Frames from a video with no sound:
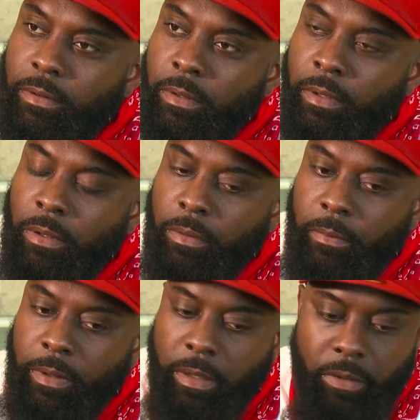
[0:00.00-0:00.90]
You know,
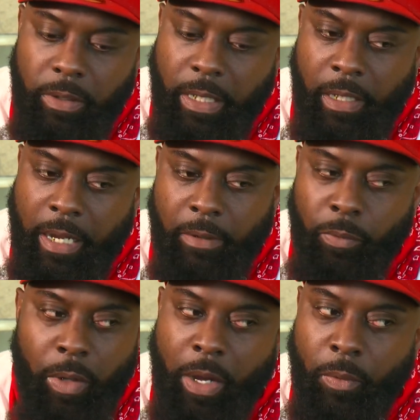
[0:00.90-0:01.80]
because you got a lot
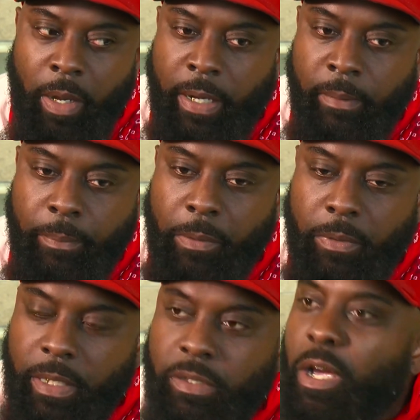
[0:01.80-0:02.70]
of rah-rah and people
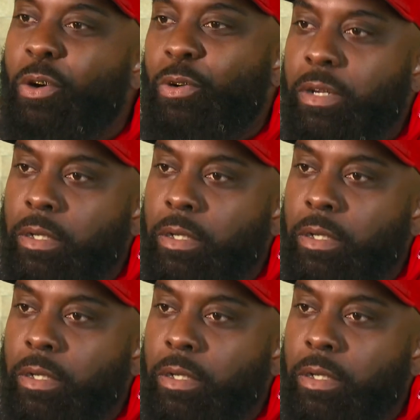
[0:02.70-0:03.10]
that talk.